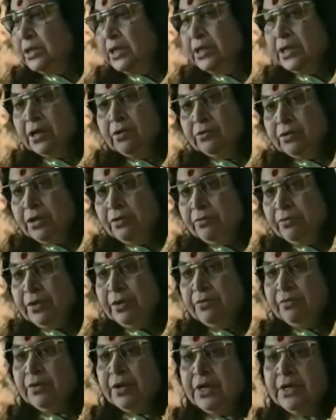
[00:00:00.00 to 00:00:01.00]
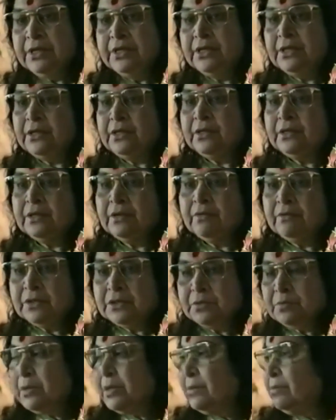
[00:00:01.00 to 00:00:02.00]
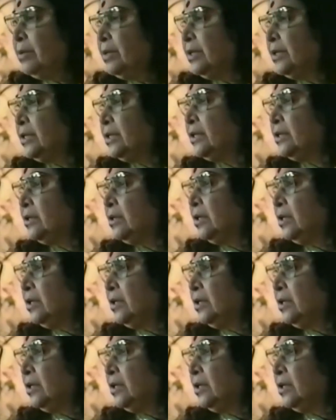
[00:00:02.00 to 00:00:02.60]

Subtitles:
And now they have verified it, they have experimented,